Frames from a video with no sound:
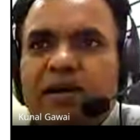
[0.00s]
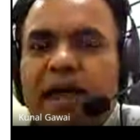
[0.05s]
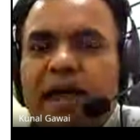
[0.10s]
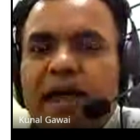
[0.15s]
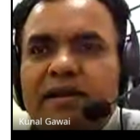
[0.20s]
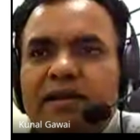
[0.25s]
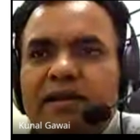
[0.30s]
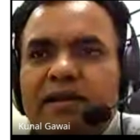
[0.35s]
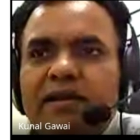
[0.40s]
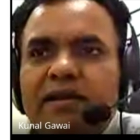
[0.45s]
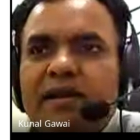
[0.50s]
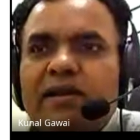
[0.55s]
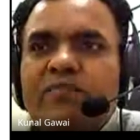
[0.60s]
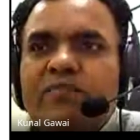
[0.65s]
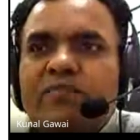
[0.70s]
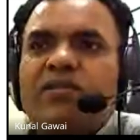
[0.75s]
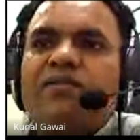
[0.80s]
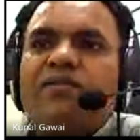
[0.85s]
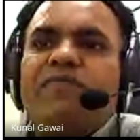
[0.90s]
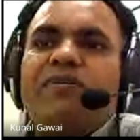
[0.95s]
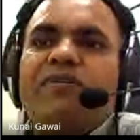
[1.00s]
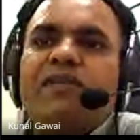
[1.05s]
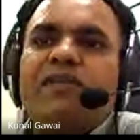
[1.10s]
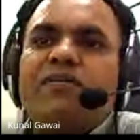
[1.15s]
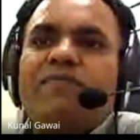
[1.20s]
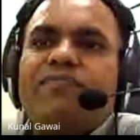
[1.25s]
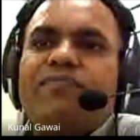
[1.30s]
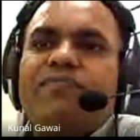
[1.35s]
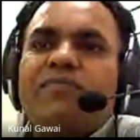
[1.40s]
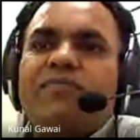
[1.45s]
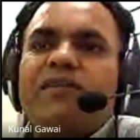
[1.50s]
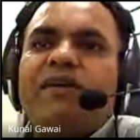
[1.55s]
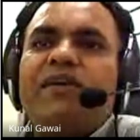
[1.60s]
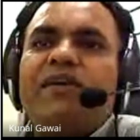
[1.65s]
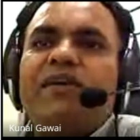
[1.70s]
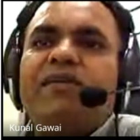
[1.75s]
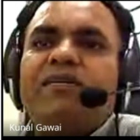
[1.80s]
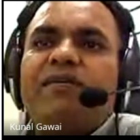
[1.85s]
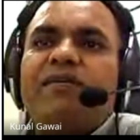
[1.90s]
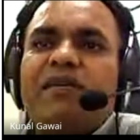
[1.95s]
and then after their effect
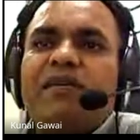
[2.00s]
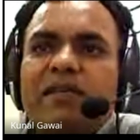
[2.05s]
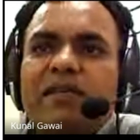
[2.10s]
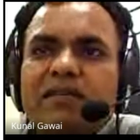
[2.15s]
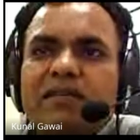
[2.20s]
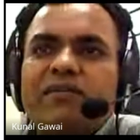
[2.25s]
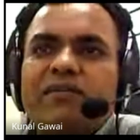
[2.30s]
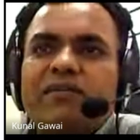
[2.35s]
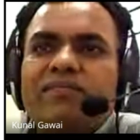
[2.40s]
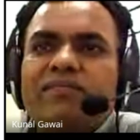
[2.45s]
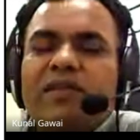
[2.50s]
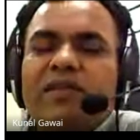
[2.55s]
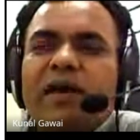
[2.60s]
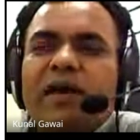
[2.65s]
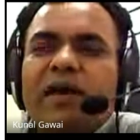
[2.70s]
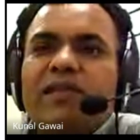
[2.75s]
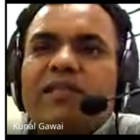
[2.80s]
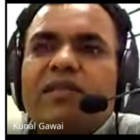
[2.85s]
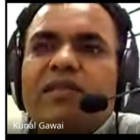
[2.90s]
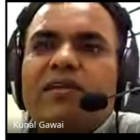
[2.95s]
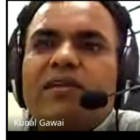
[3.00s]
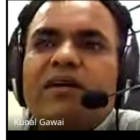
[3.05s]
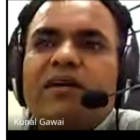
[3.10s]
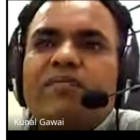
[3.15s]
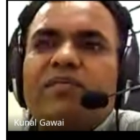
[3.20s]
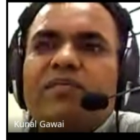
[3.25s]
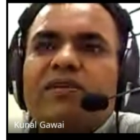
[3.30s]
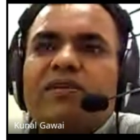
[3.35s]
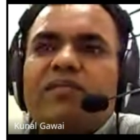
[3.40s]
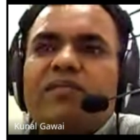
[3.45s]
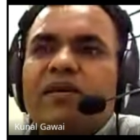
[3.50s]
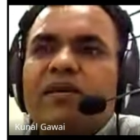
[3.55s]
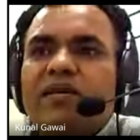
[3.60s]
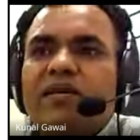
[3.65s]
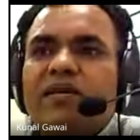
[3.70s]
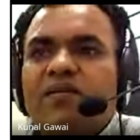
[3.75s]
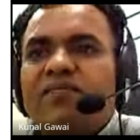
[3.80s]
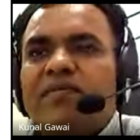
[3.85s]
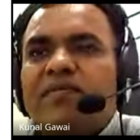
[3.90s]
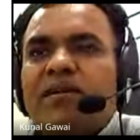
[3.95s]
will be on health related
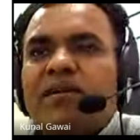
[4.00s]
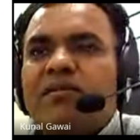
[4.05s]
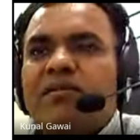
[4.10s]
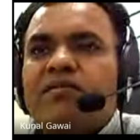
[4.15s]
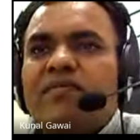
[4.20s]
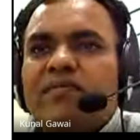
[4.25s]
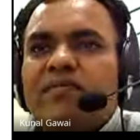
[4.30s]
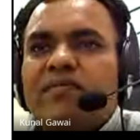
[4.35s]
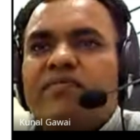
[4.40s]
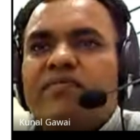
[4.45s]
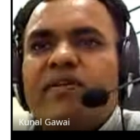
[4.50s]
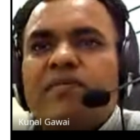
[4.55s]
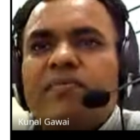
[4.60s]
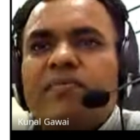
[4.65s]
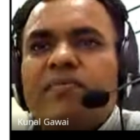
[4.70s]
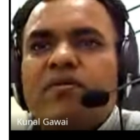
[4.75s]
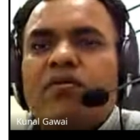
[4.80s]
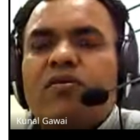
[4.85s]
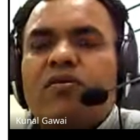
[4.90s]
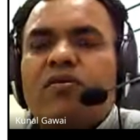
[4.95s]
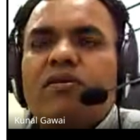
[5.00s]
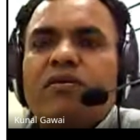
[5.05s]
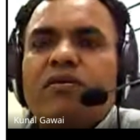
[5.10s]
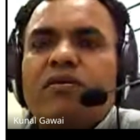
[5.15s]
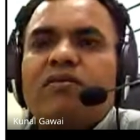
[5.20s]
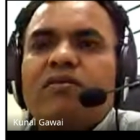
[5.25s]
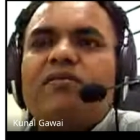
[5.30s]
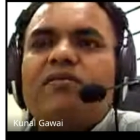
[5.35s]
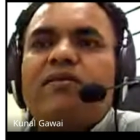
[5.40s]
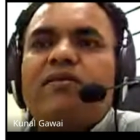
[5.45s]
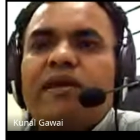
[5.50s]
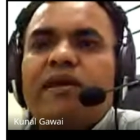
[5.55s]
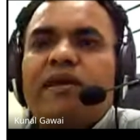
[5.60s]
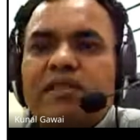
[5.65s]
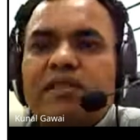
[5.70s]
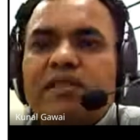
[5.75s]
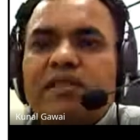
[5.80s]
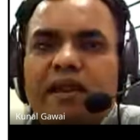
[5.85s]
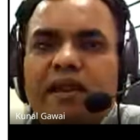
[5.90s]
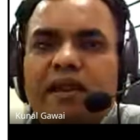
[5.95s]
aspect, or that consumer will get
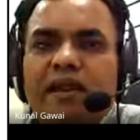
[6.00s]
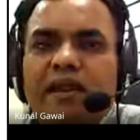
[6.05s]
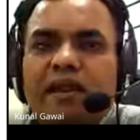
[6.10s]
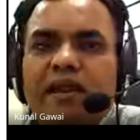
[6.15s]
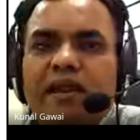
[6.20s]
more